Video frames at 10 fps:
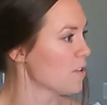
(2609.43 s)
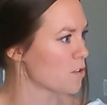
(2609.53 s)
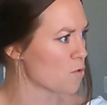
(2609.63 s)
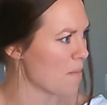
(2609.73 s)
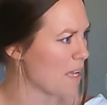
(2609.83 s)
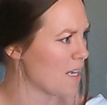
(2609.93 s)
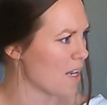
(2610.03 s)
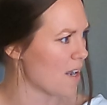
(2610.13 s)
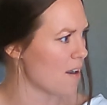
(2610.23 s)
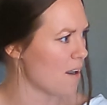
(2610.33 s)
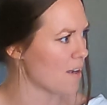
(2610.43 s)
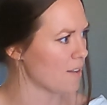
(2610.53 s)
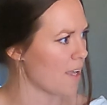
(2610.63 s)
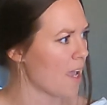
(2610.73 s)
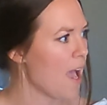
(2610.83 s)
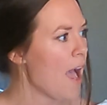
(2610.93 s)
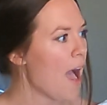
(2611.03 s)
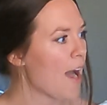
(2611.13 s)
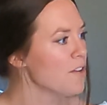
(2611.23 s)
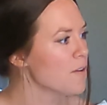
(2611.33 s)
or this Romania hunt, like
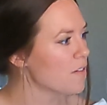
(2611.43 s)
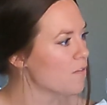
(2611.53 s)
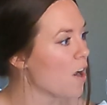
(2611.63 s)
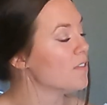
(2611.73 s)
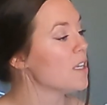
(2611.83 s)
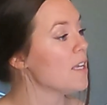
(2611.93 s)
how do you get involved?